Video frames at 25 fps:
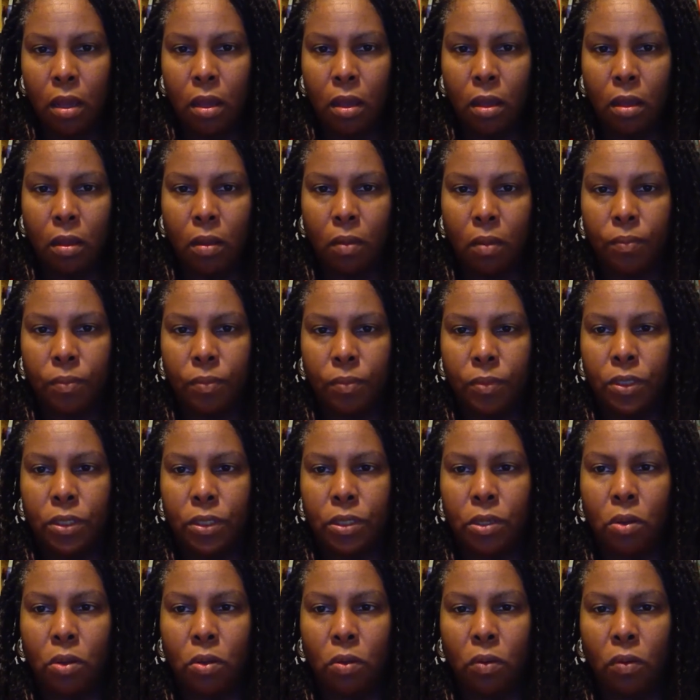
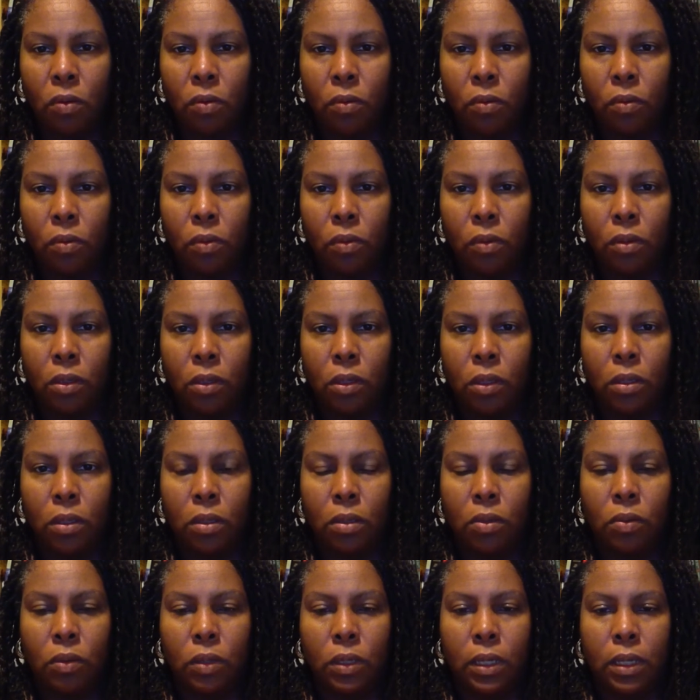So
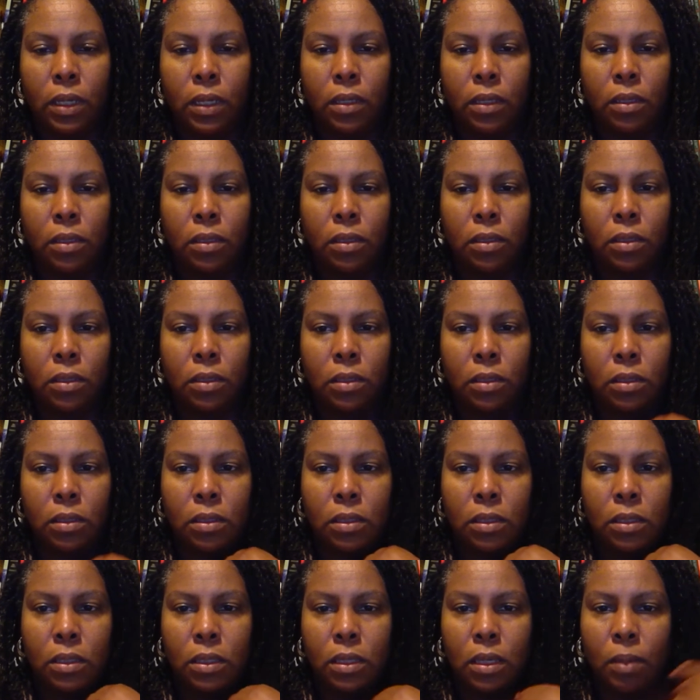you can
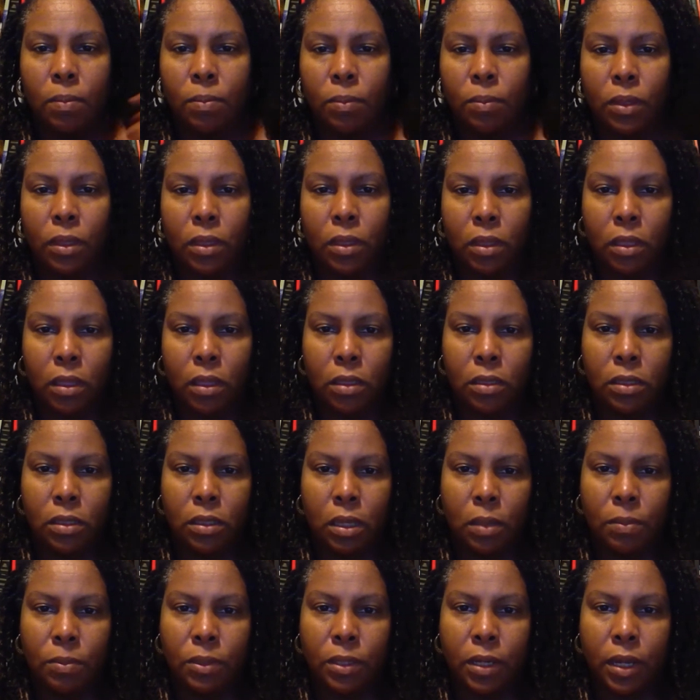skim the
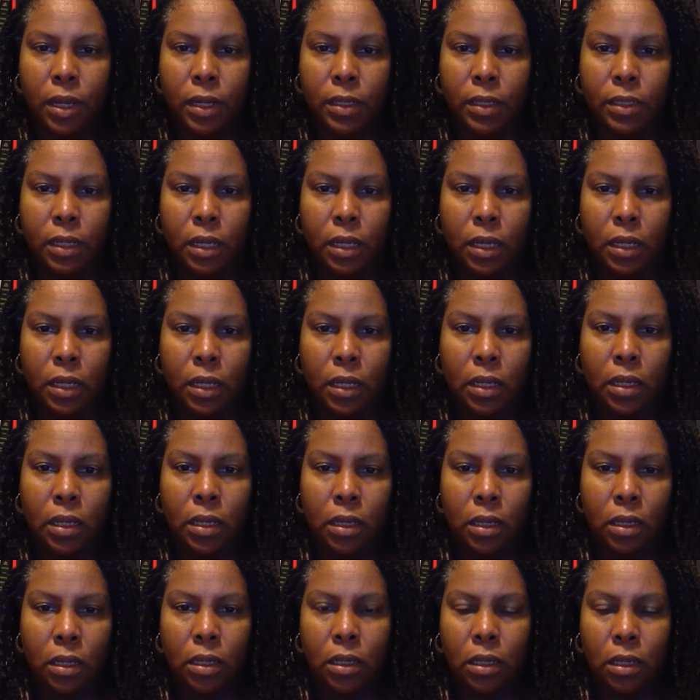subjects, hitting
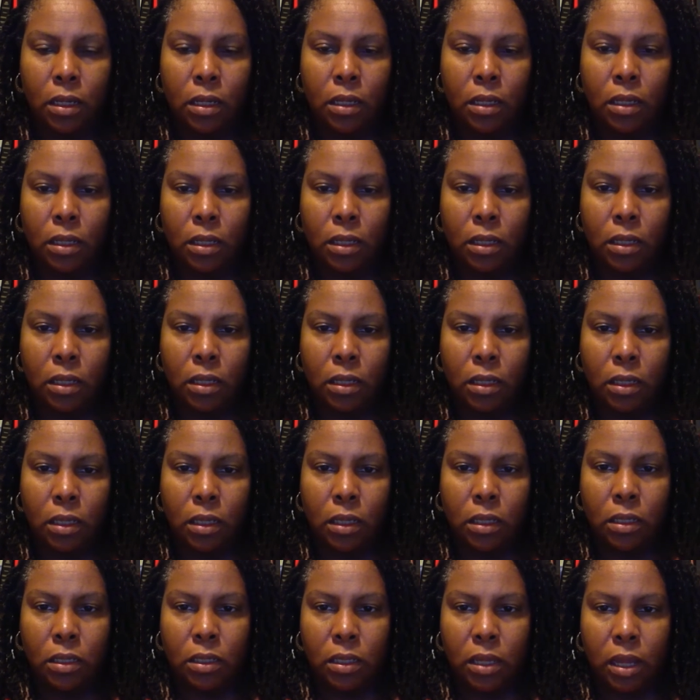
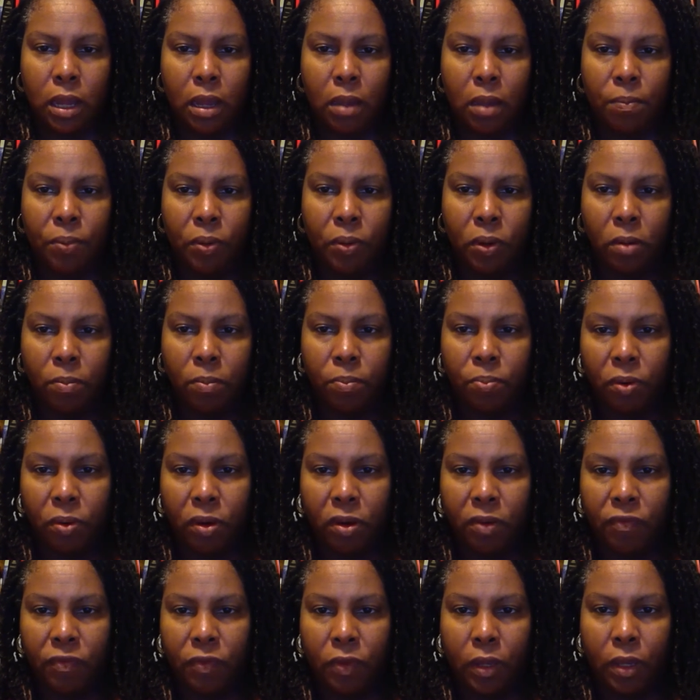each time period
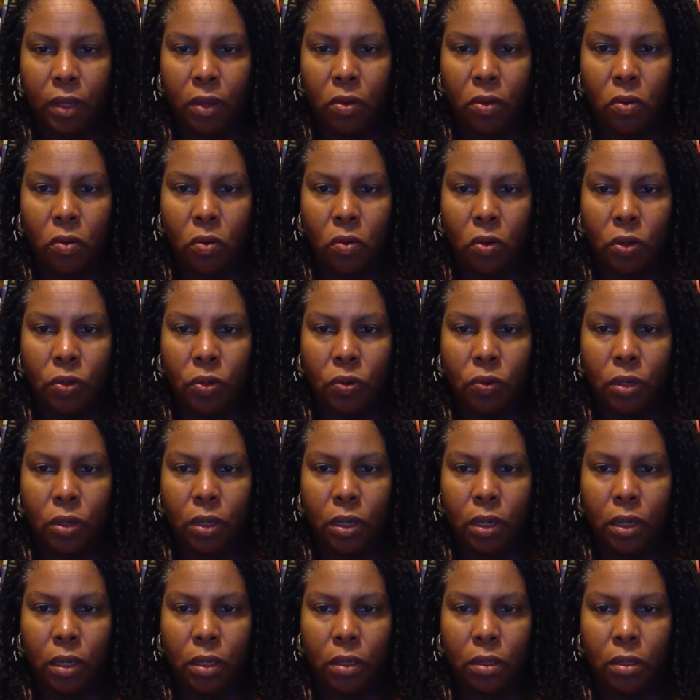briefly, or you
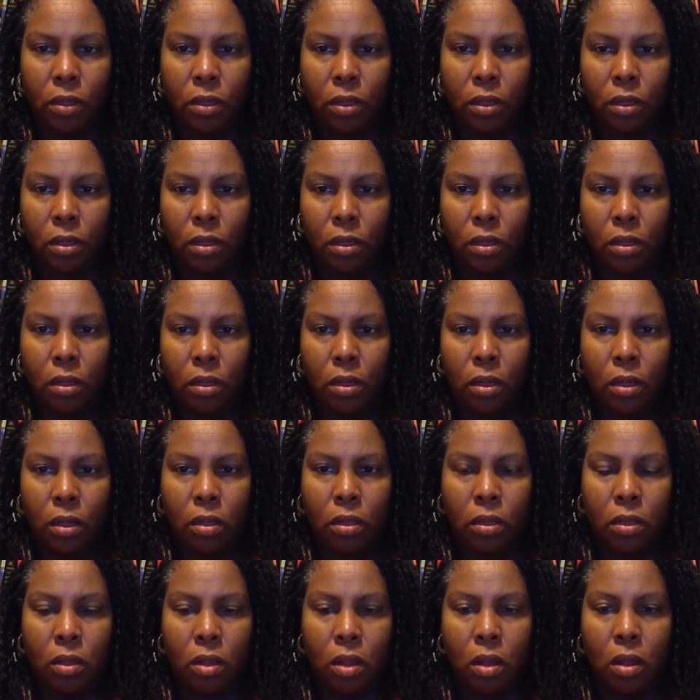can
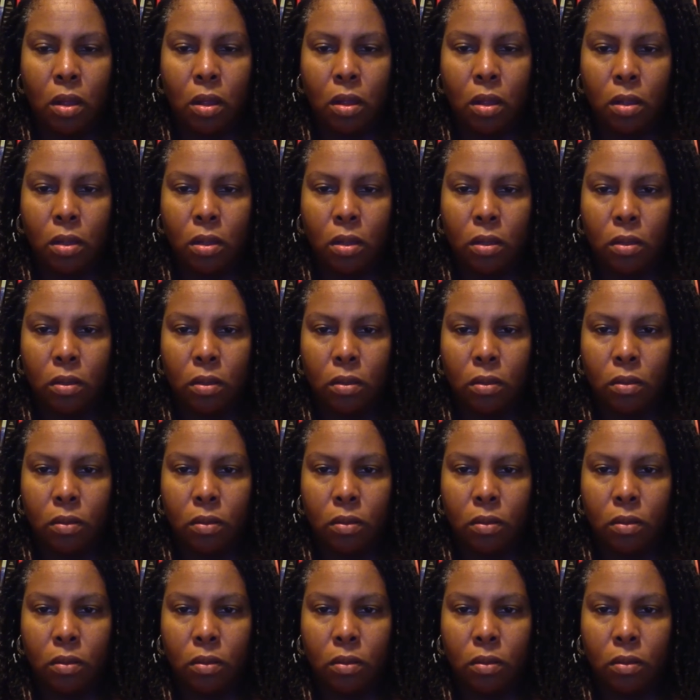log.